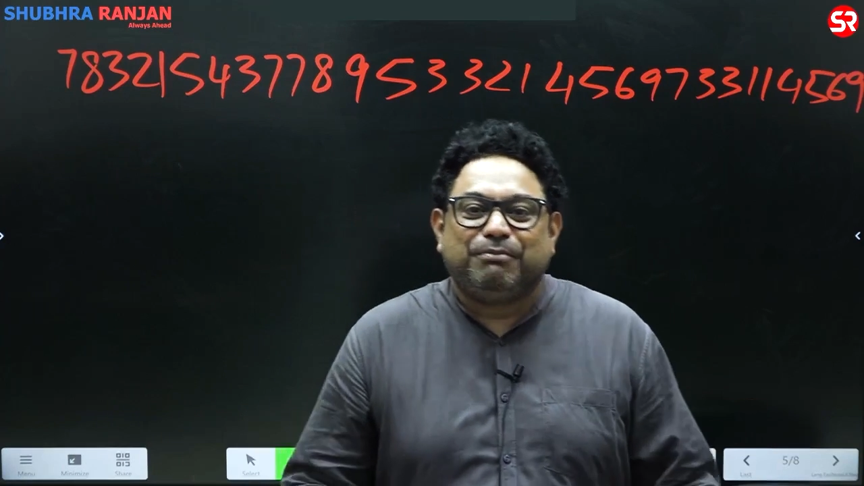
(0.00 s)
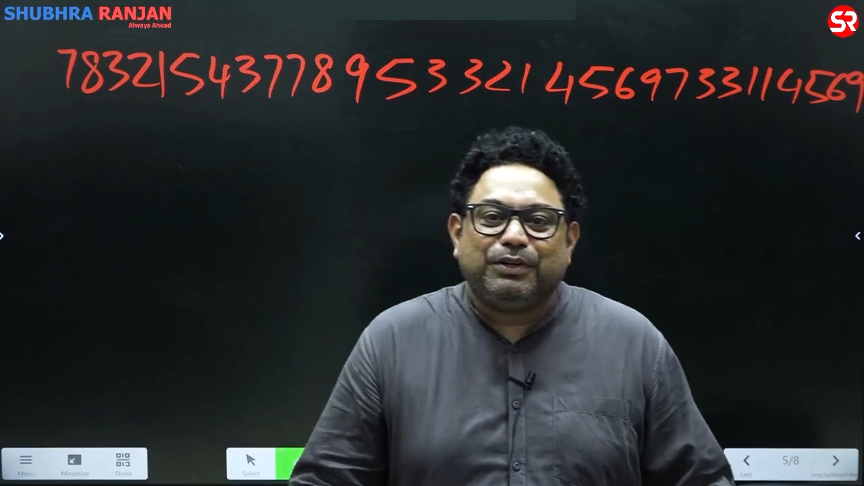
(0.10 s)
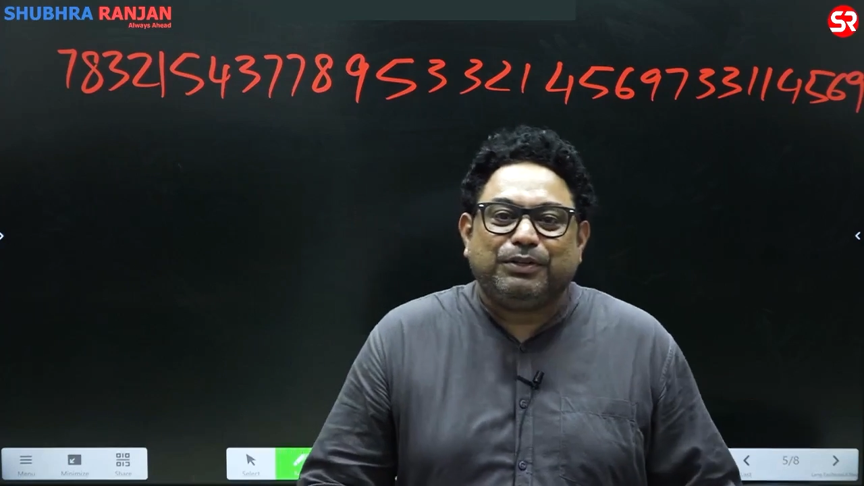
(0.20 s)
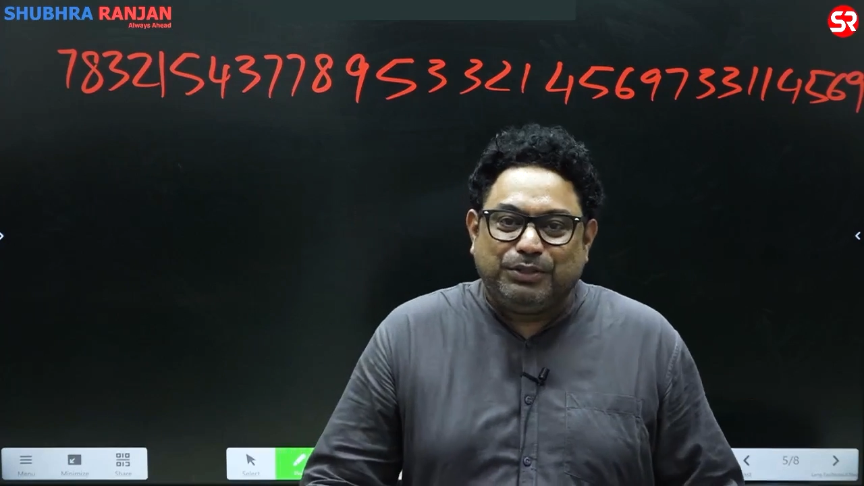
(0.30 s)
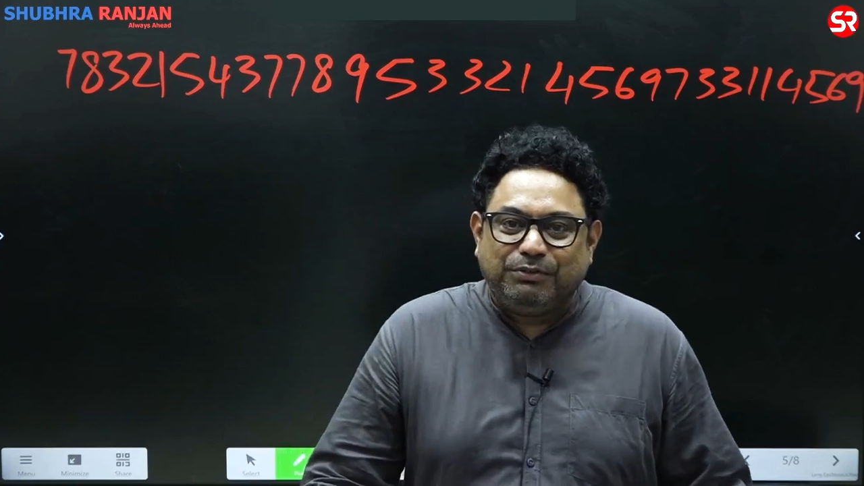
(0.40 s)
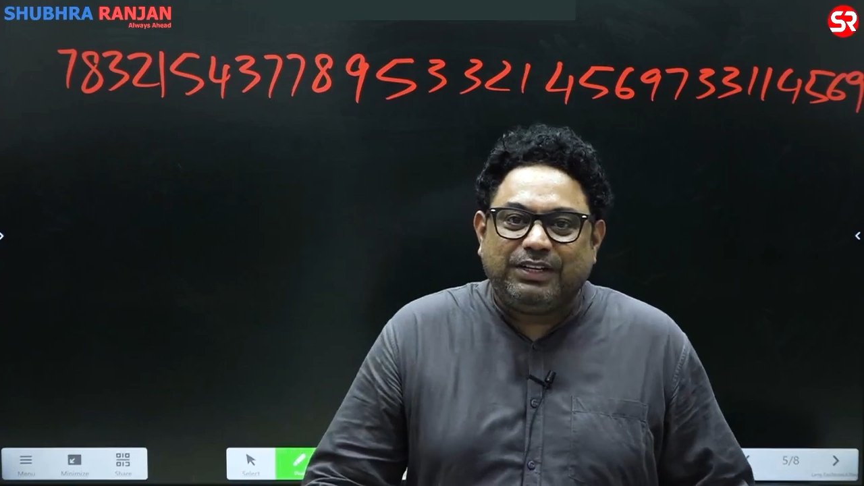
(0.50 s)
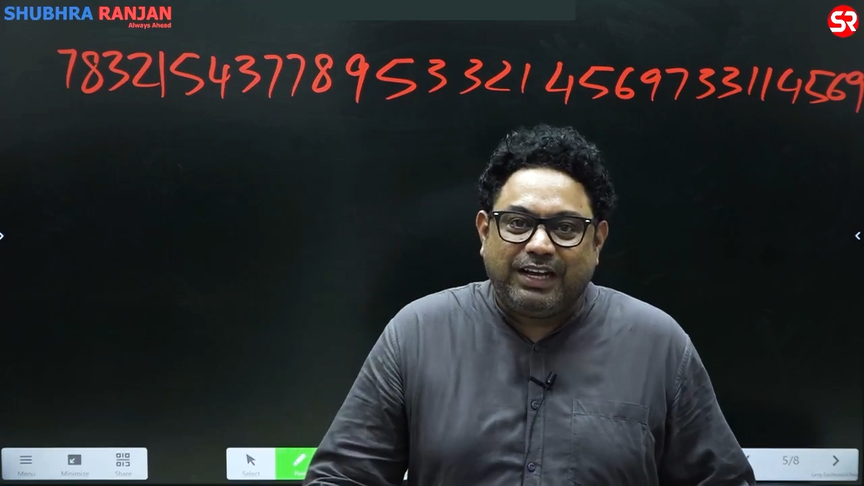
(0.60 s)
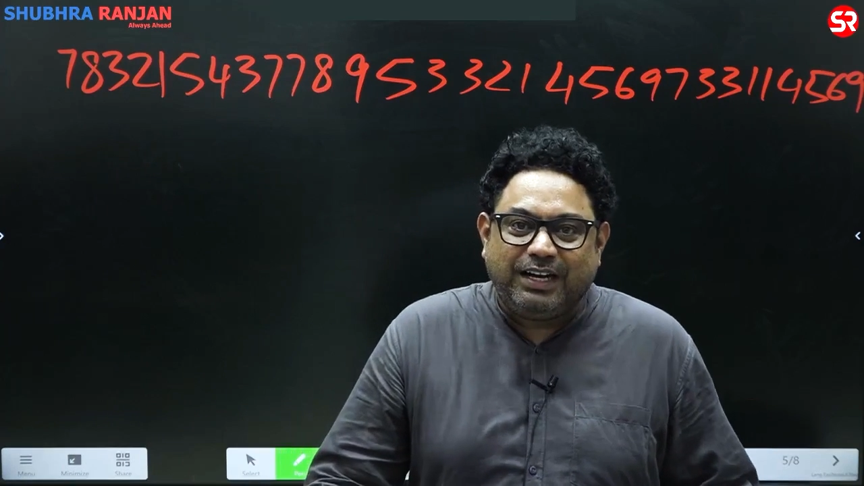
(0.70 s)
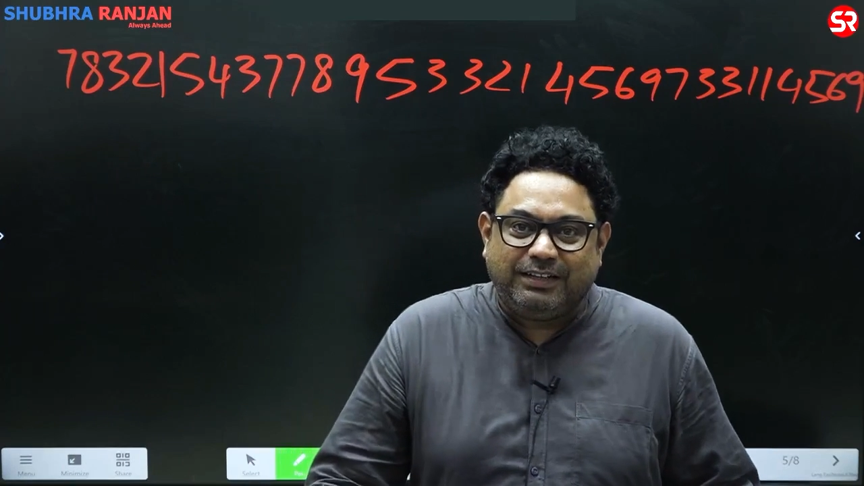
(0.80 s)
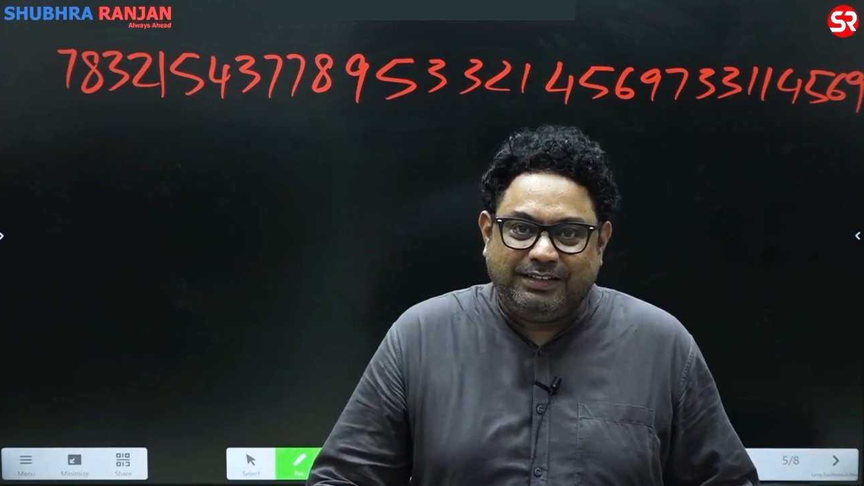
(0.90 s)
Because you would
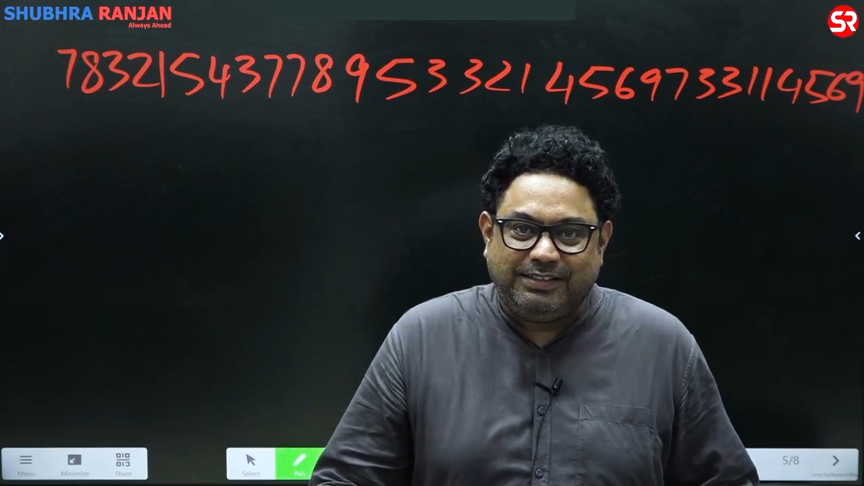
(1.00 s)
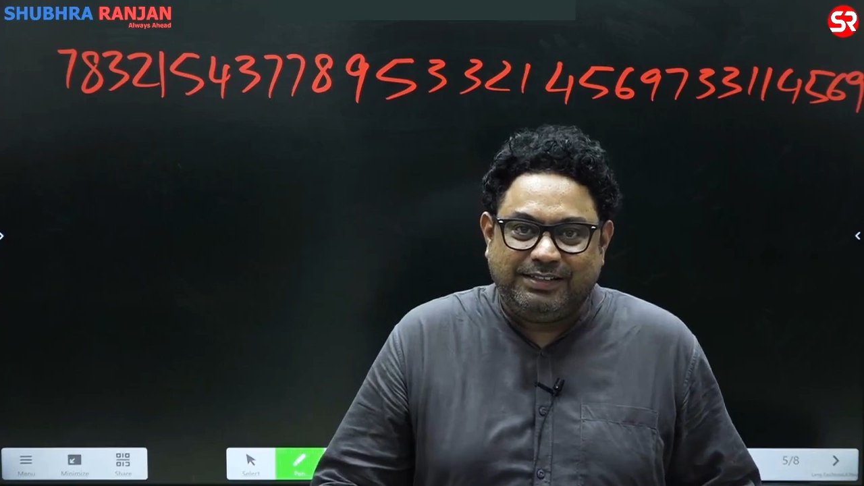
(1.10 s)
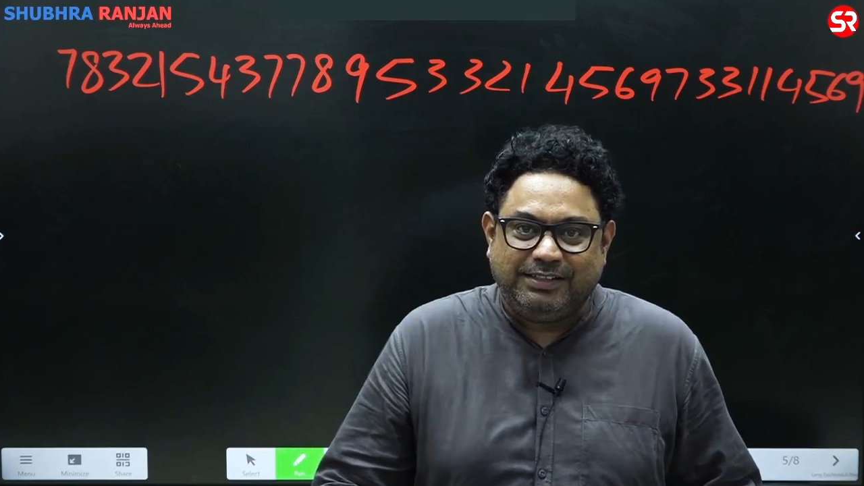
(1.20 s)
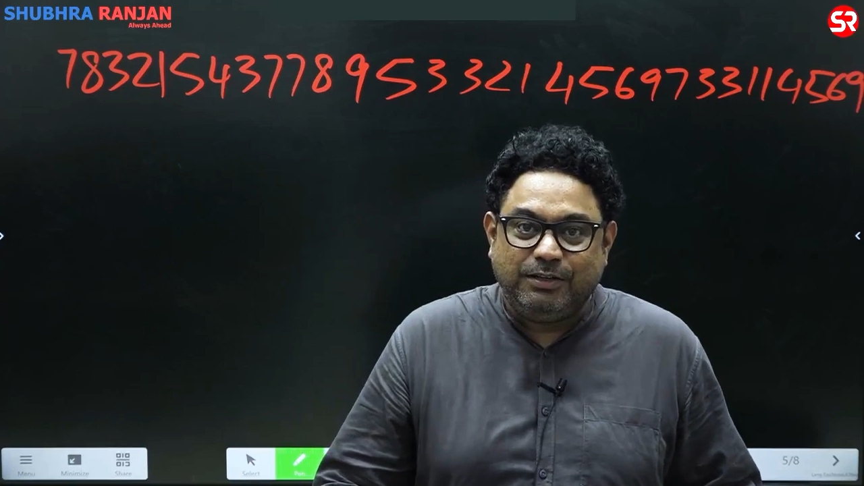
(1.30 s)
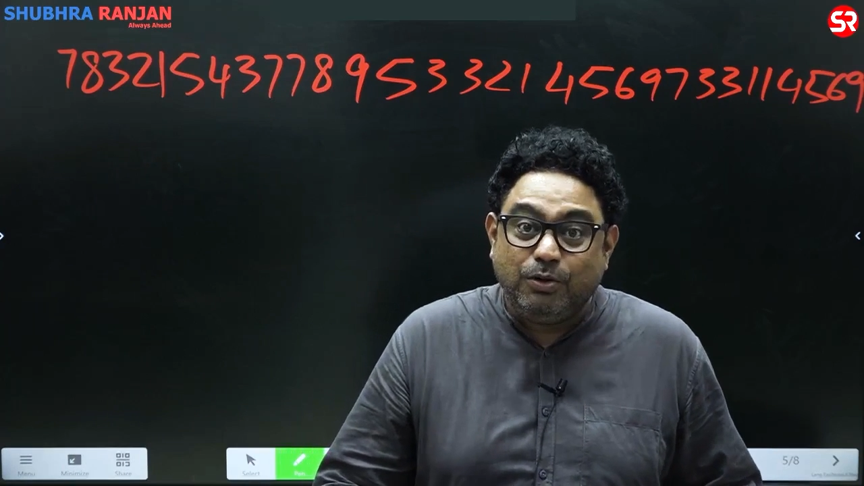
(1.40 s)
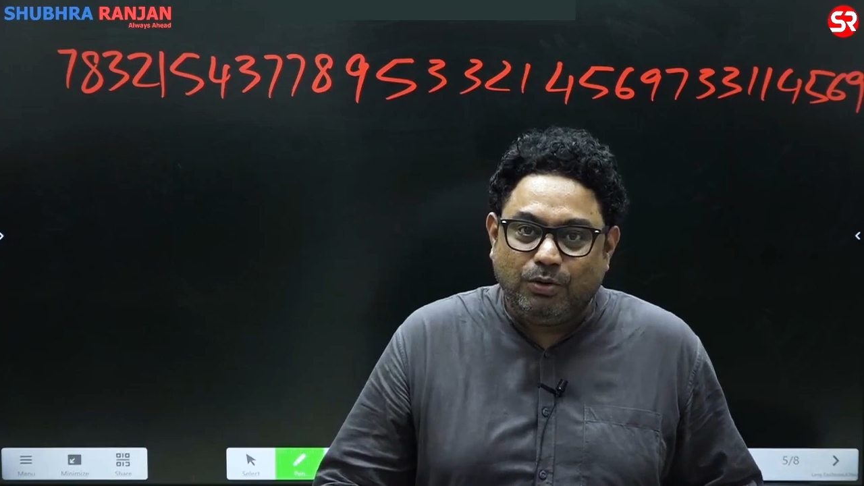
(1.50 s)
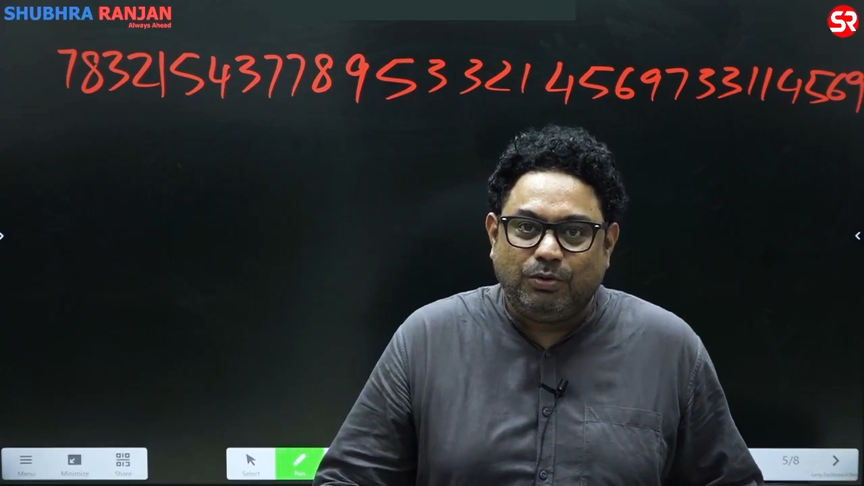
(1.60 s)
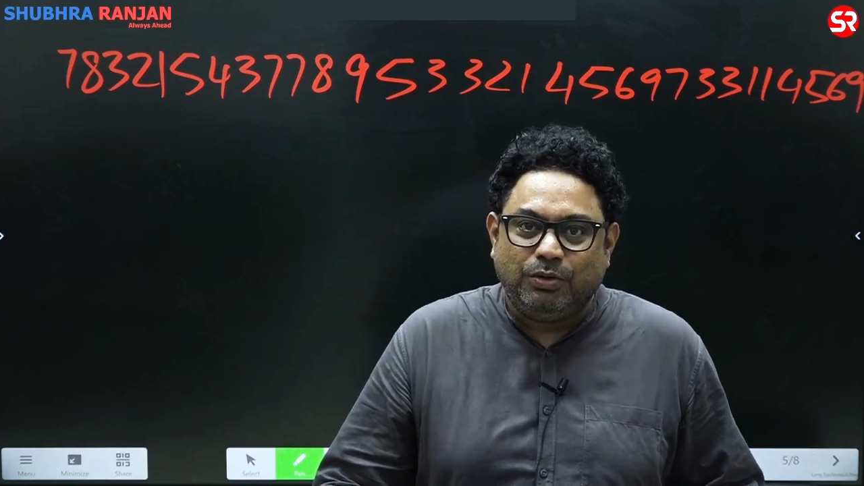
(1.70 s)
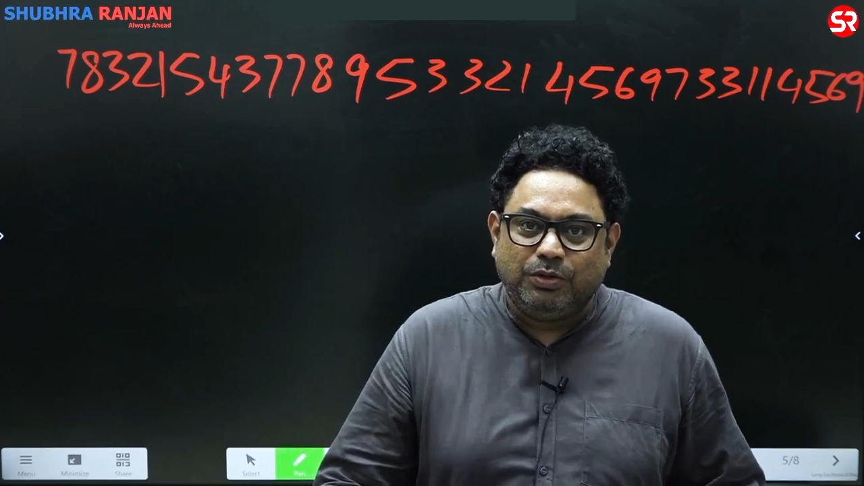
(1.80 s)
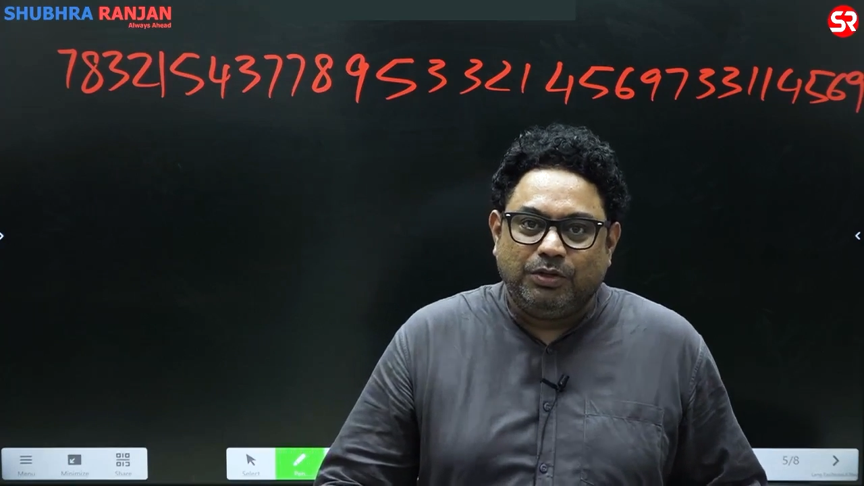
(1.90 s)
add. No,